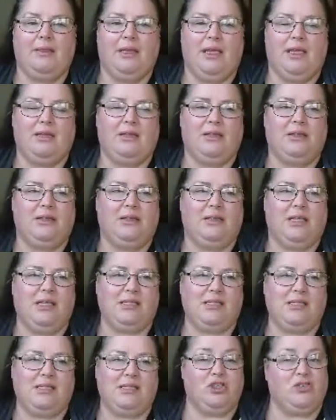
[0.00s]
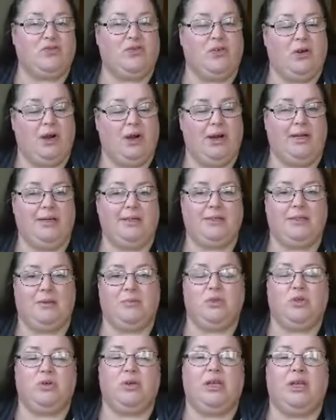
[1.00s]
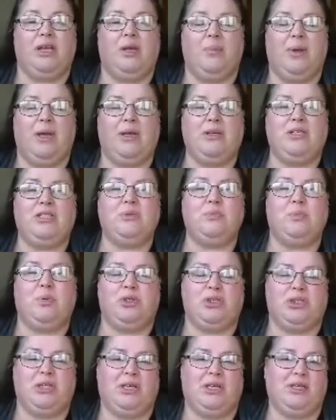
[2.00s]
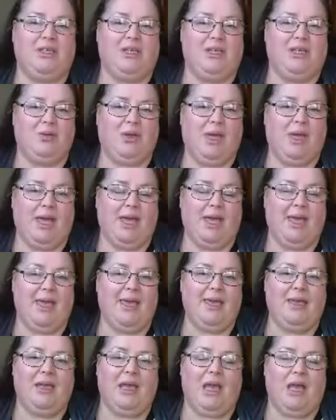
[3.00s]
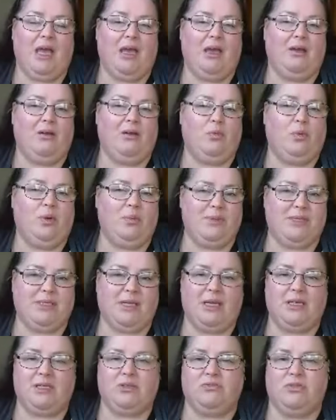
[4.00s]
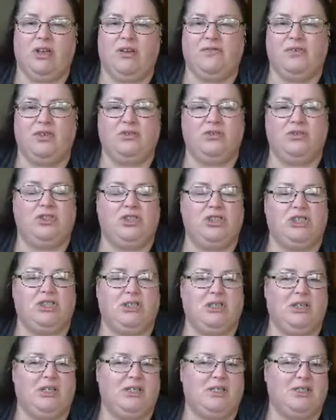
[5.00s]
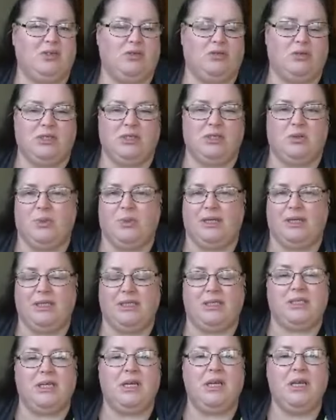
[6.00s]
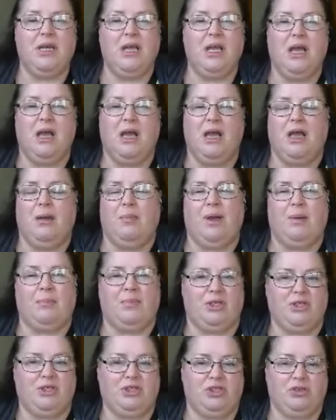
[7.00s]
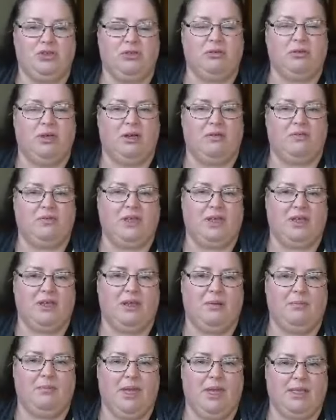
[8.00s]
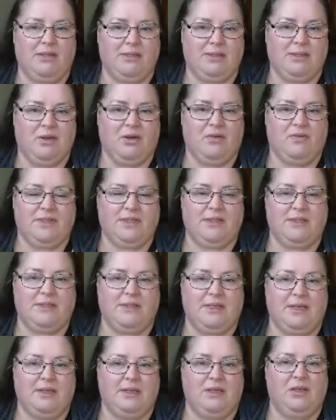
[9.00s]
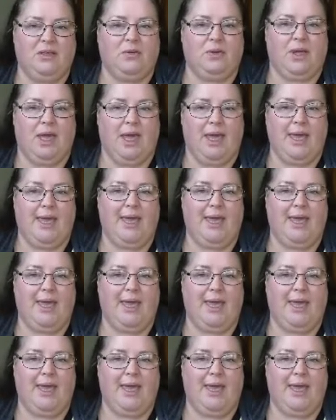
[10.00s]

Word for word: in this for Ireland I'm talking about, but in the UK, uh, Women's Aid and Refuge is also brilliant. Um, I'm not sure of the men's services in the UK,